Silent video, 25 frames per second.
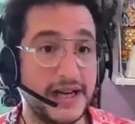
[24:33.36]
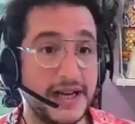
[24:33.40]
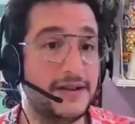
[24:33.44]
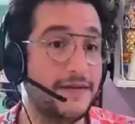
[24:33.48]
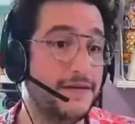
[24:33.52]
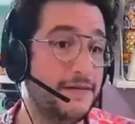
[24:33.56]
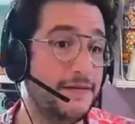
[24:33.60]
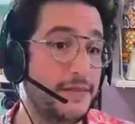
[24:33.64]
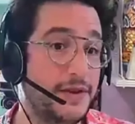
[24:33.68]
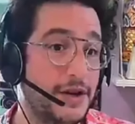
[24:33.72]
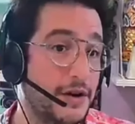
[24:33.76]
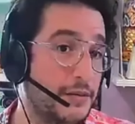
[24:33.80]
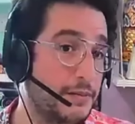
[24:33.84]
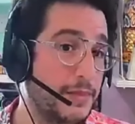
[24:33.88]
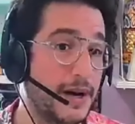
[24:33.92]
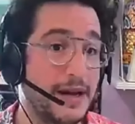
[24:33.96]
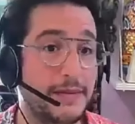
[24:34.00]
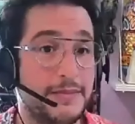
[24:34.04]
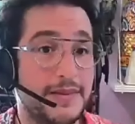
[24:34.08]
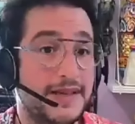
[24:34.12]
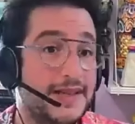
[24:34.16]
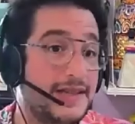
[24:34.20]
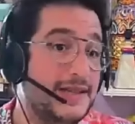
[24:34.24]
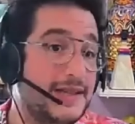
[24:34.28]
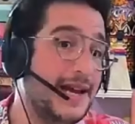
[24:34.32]
by
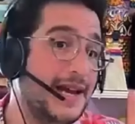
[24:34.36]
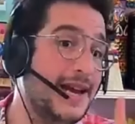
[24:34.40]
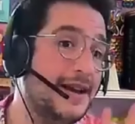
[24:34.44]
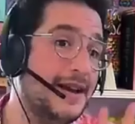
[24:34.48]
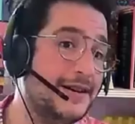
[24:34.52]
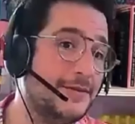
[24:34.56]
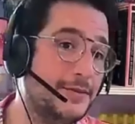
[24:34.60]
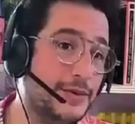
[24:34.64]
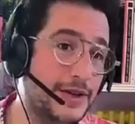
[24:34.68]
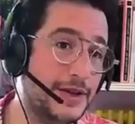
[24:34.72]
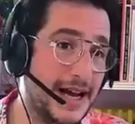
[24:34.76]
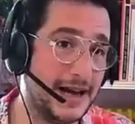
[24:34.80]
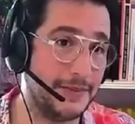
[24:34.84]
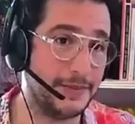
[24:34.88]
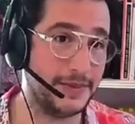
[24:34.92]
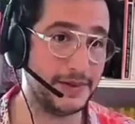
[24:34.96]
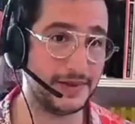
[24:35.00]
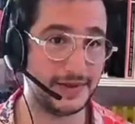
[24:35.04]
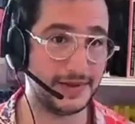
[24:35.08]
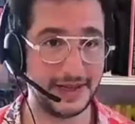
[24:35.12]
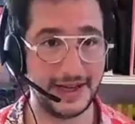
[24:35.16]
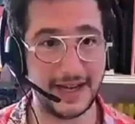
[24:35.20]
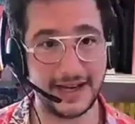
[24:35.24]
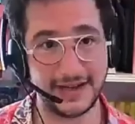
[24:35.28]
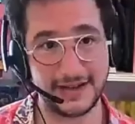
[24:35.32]
mistake would
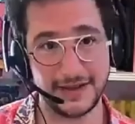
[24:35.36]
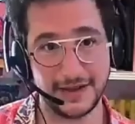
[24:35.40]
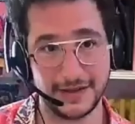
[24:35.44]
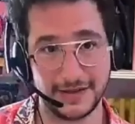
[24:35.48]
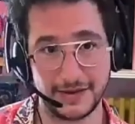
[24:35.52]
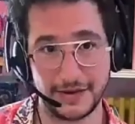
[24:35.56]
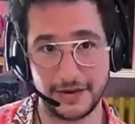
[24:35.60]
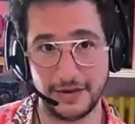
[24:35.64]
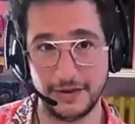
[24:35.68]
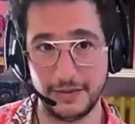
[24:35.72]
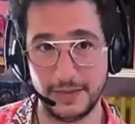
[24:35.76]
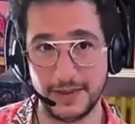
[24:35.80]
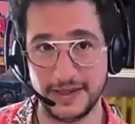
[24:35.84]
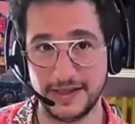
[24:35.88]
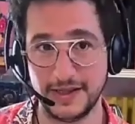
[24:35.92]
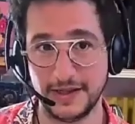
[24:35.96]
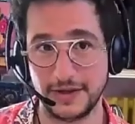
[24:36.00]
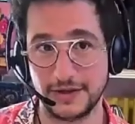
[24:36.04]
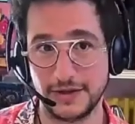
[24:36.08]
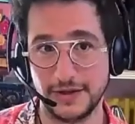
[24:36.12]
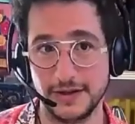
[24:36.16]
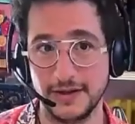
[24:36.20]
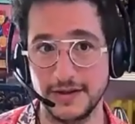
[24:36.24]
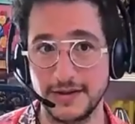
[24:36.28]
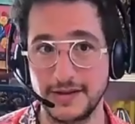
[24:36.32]
happen to get us good
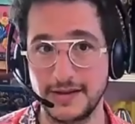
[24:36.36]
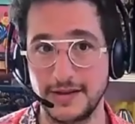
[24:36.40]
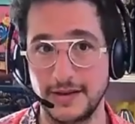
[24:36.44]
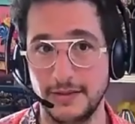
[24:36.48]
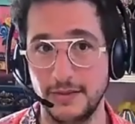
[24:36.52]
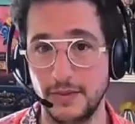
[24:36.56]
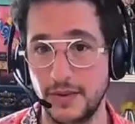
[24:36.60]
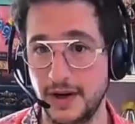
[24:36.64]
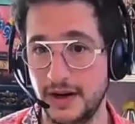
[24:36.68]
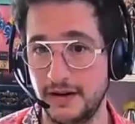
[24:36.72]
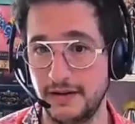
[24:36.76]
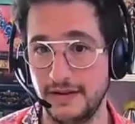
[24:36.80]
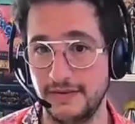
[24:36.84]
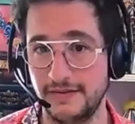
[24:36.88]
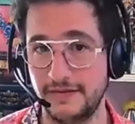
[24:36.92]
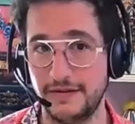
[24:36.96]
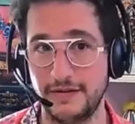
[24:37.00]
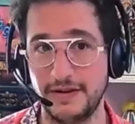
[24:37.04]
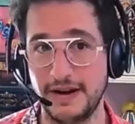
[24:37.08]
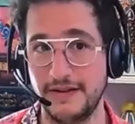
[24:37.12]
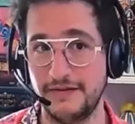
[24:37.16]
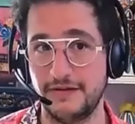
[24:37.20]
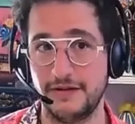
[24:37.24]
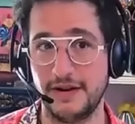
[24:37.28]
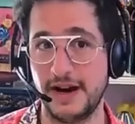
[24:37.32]
positions somewhere
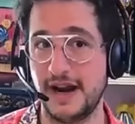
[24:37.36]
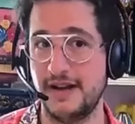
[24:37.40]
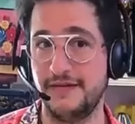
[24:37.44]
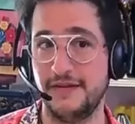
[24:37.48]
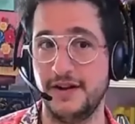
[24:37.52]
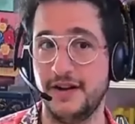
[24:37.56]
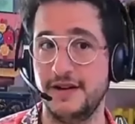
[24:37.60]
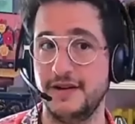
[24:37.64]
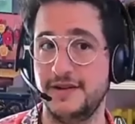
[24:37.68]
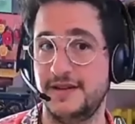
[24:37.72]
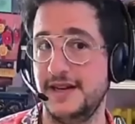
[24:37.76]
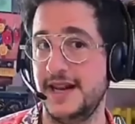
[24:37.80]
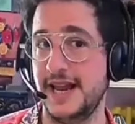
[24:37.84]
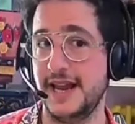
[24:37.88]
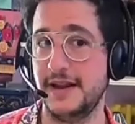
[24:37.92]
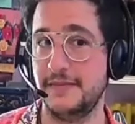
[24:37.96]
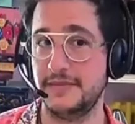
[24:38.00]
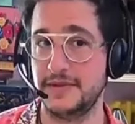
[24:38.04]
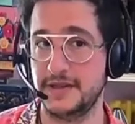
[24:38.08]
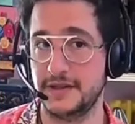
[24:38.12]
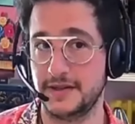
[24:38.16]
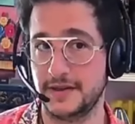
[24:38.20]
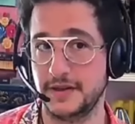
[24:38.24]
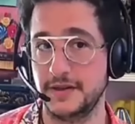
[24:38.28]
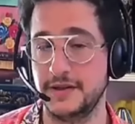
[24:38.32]
and forever have our
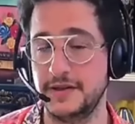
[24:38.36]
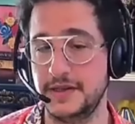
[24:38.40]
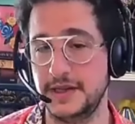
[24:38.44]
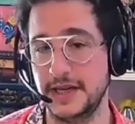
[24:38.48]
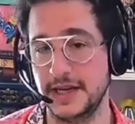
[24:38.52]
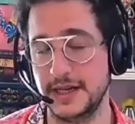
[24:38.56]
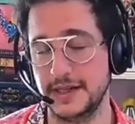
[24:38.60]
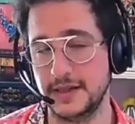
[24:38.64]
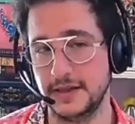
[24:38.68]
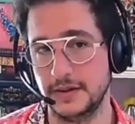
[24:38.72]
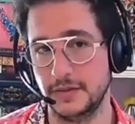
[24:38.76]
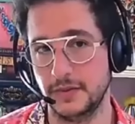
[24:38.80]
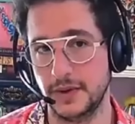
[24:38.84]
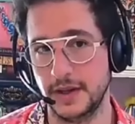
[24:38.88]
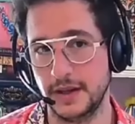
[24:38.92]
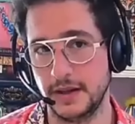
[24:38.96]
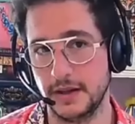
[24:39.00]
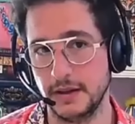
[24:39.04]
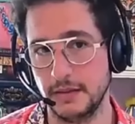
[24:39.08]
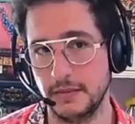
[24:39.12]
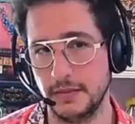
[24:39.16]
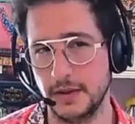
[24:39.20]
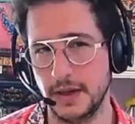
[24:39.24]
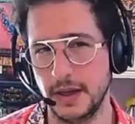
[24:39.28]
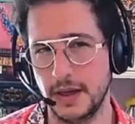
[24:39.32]
names associated
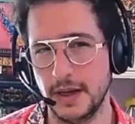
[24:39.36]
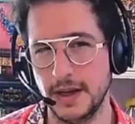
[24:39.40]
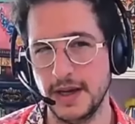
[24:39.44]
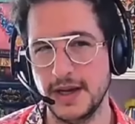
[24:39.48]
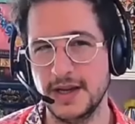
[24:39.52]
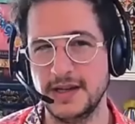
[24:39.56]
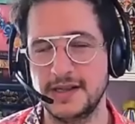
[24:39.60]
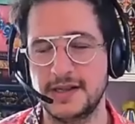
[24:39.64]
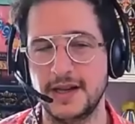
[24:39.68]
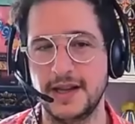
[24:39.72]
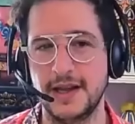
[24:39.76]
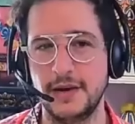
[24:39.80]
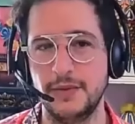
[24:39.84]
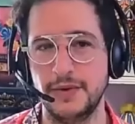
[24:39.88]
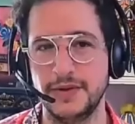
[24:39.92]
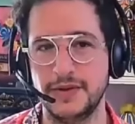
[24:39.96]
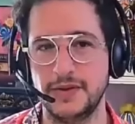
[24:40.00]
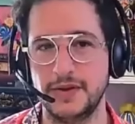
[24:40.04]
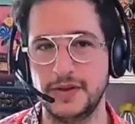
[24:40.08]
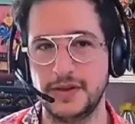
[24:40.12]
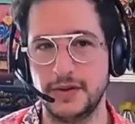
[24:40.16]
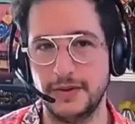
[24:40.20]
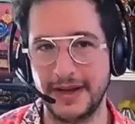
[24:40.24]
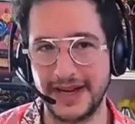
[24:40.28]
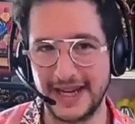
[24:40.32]
with them. So there
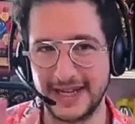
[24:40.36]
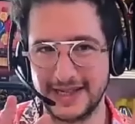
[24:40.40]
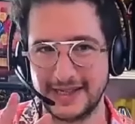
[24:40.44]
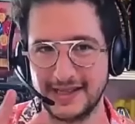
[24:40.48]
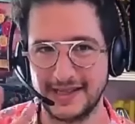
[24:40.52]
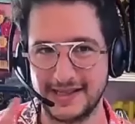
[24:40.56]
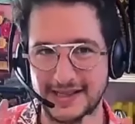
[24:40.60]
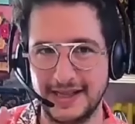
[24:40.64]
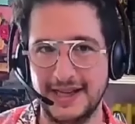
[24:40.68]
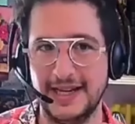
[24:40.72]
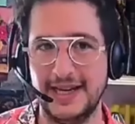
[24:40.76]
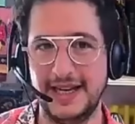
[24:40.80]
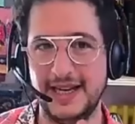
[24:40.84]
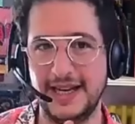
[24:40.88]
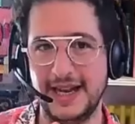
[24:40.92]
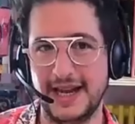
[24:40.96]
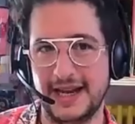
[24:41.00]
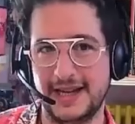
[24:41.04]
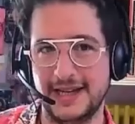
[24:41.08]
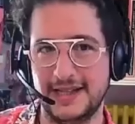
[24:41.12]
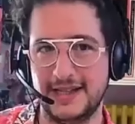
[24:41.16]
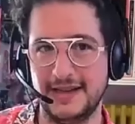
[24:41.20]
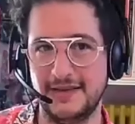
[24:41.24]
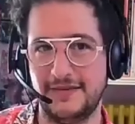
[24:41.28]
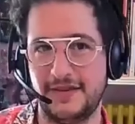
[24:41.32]
was also, I guess, a slightly
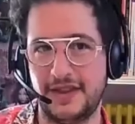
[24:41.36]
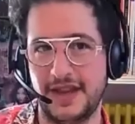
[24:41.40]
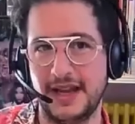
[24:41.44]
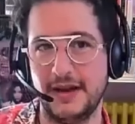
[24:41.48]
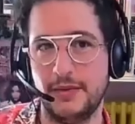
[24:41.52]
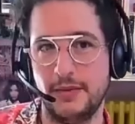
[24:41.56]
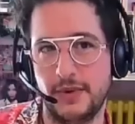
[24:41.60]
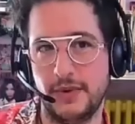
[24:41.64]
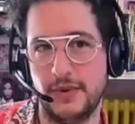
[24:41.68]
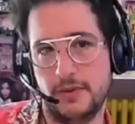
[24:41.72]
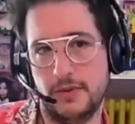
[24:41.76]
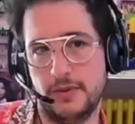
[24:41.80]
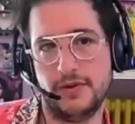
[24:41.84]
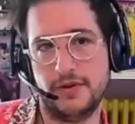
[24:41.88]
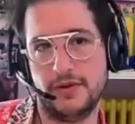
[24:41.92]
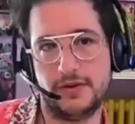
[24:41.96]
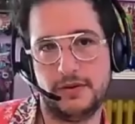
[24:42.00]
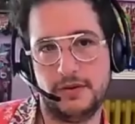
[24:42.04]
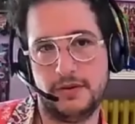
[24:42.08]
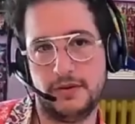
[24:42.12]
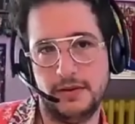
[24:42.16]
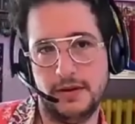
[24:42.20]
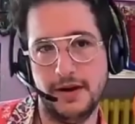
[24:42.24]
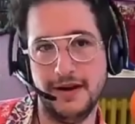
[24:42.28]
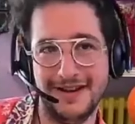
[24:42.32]
negative thing we were